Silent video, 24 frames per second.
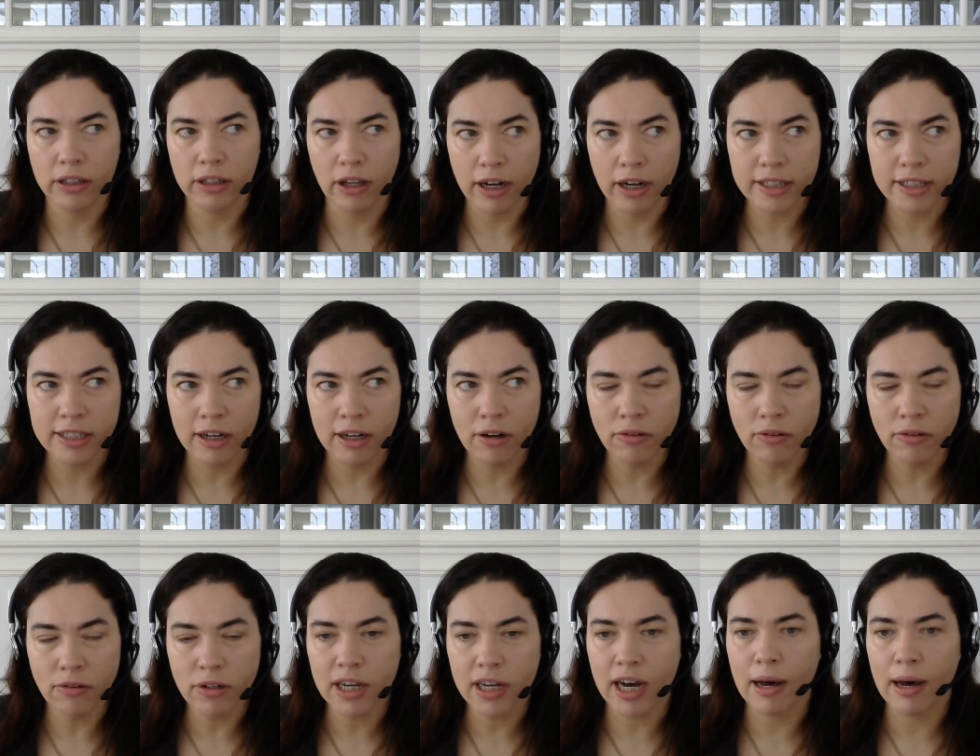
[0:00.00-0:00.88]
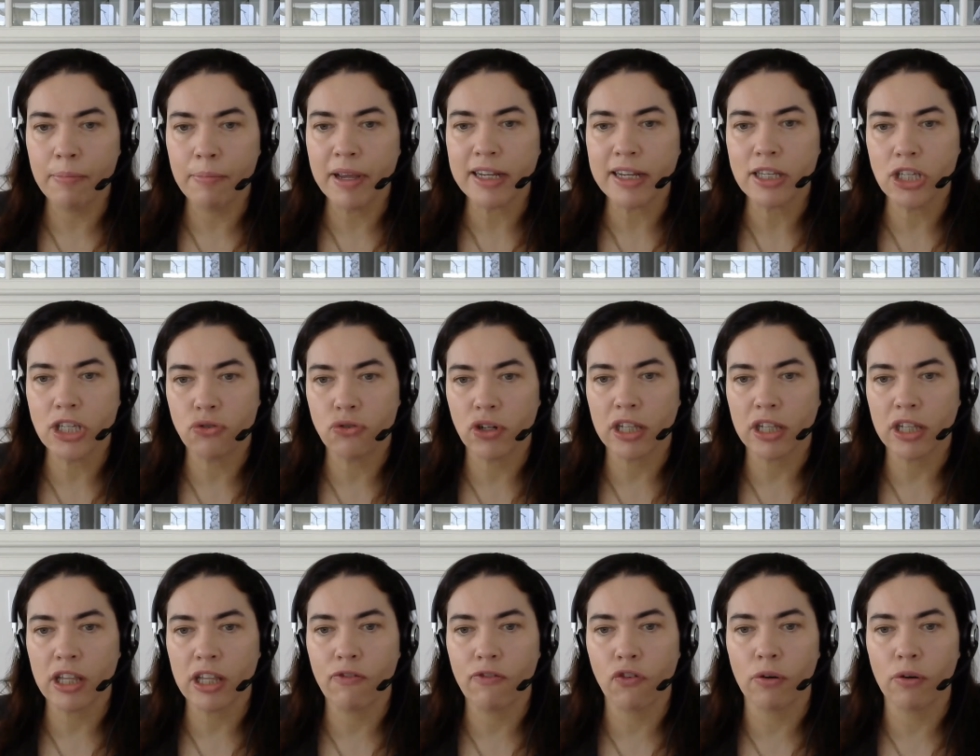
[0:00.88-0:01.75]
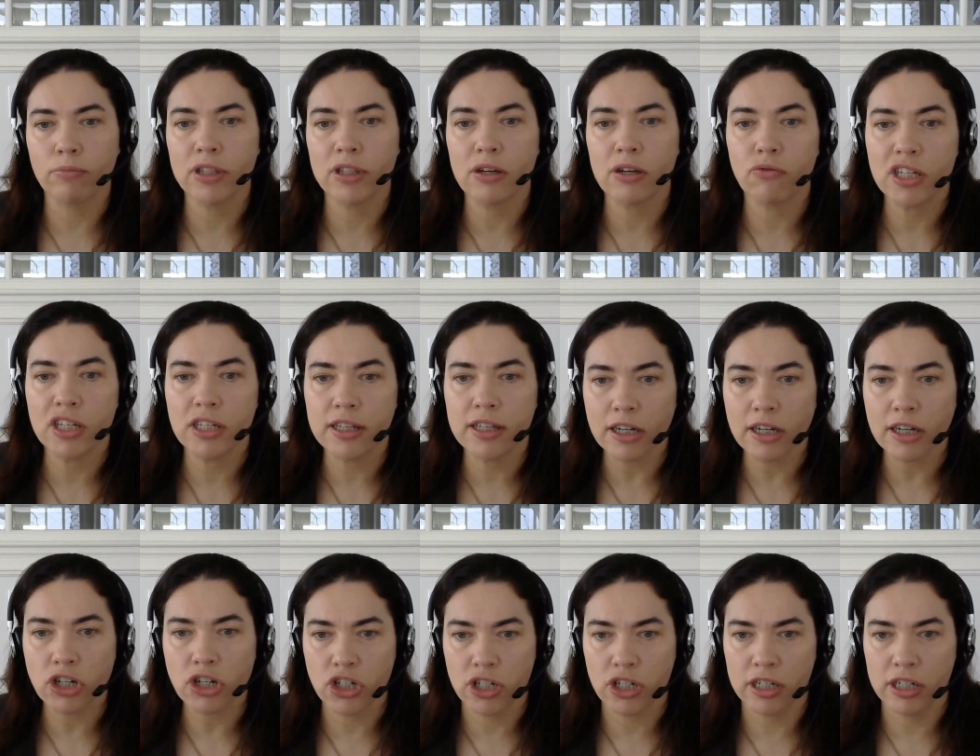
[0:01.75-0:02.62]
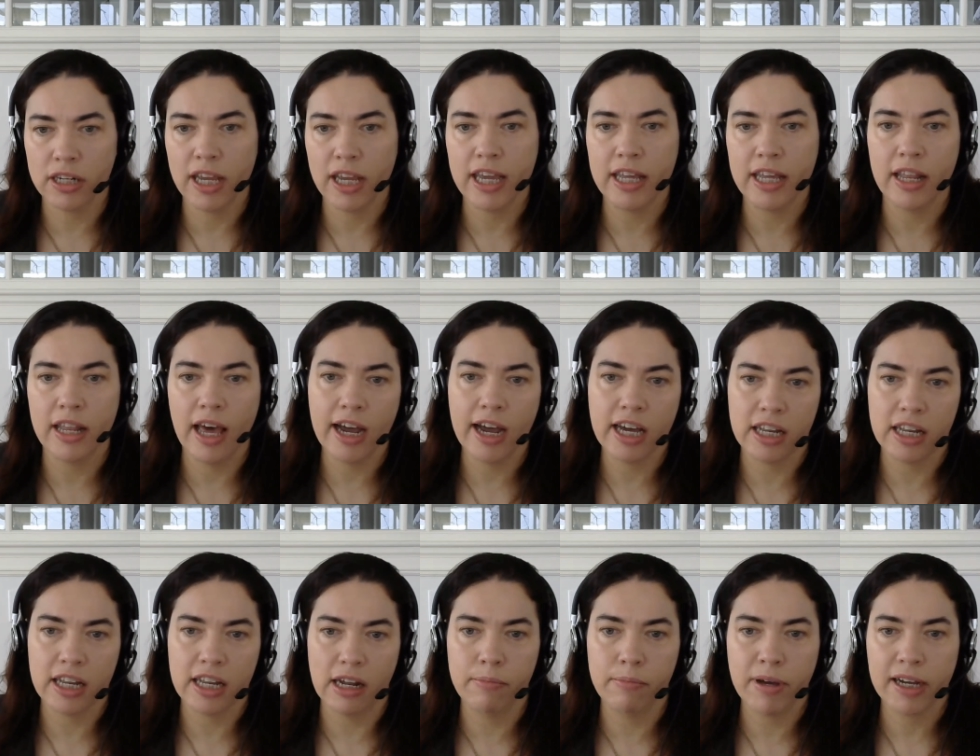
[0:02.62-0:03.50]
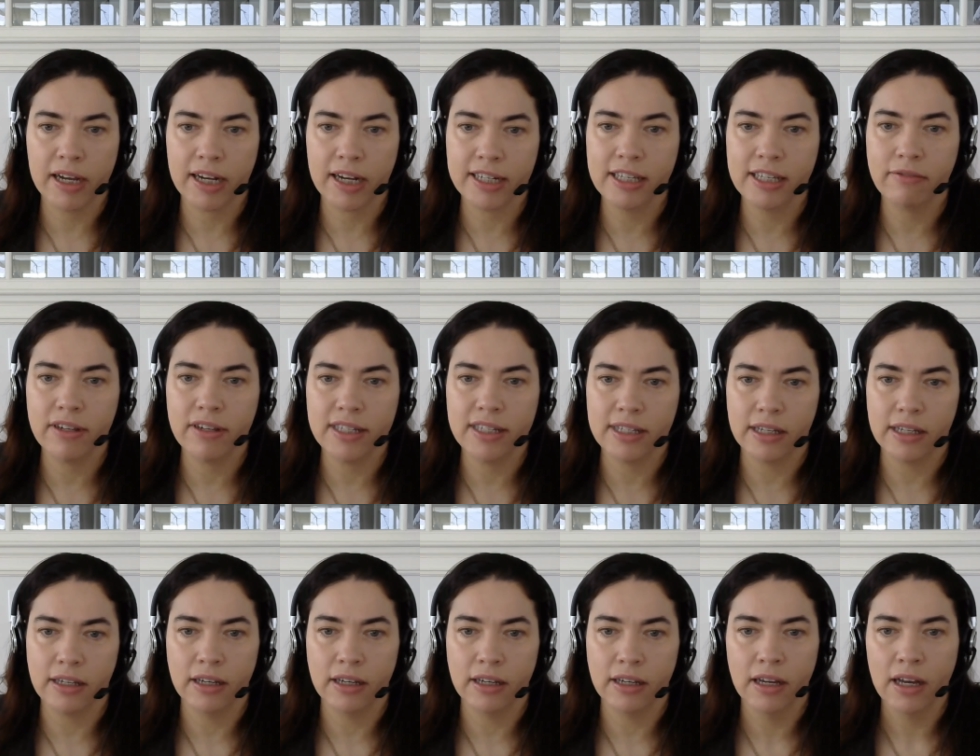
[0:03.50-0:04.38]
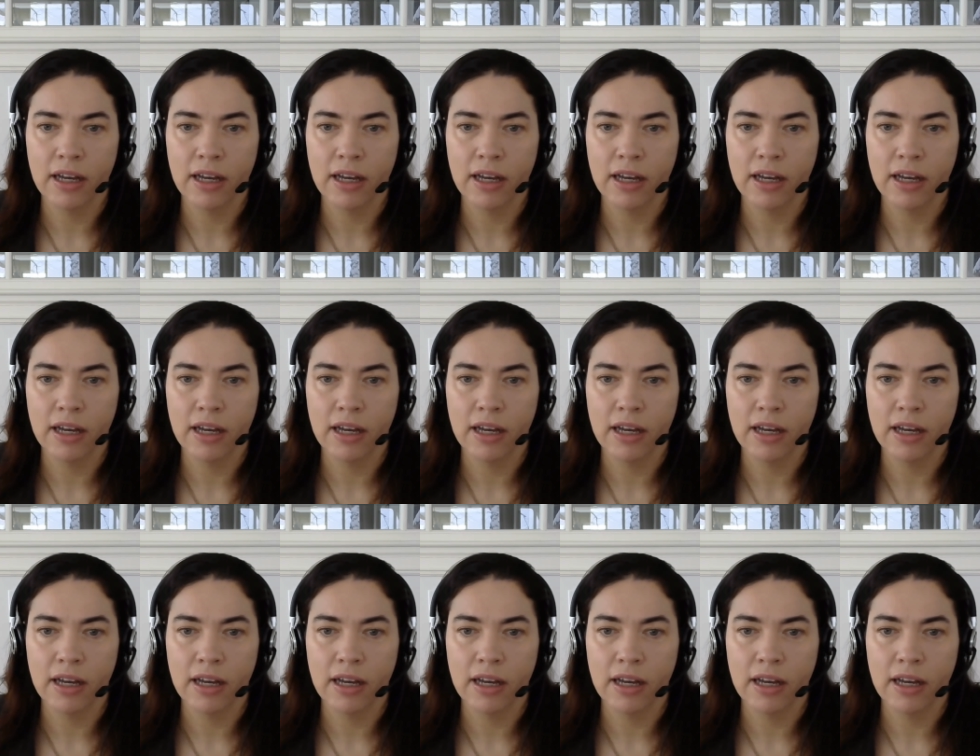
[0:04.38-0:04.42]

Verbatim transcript: lockdown coming strictly from the reduction in economic activity.